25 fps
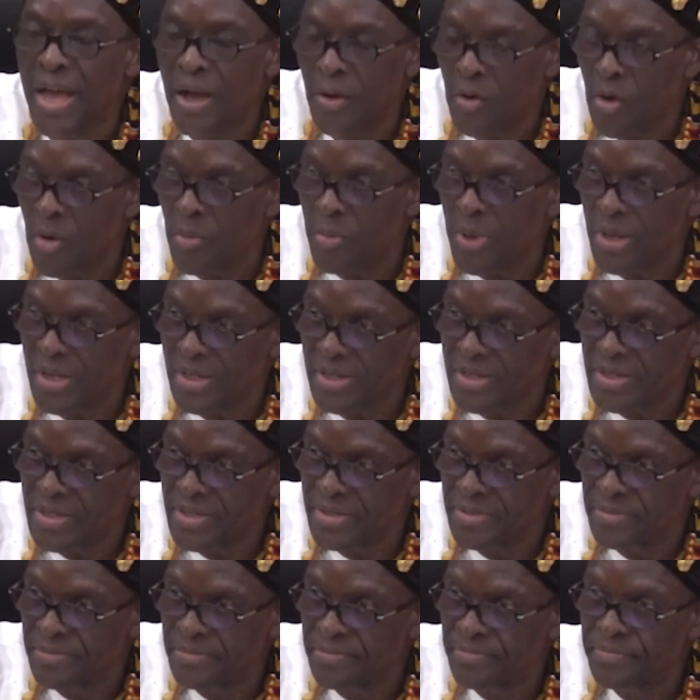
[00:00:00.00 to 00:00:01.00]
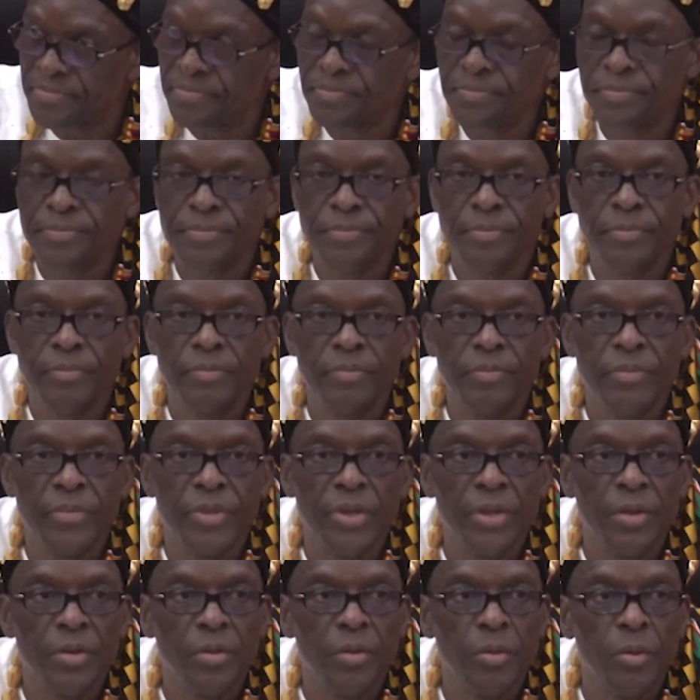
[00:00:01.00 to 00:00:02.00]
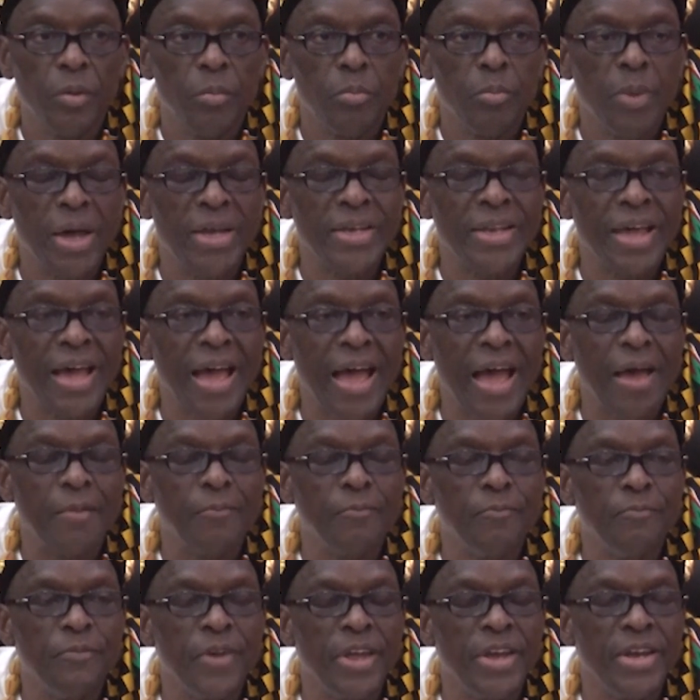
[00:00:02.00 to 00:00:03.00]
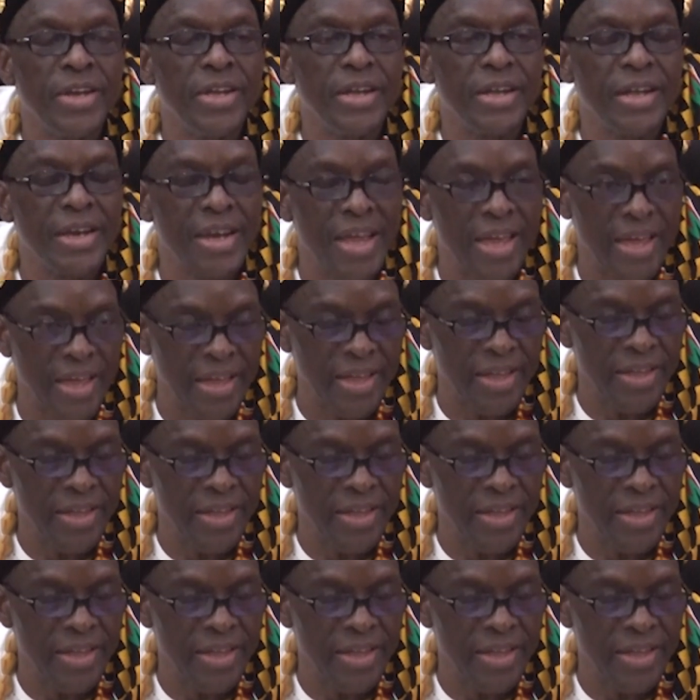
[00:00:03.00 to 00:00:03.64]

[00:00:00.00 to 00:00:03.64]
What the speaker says: comments. But I'm very clear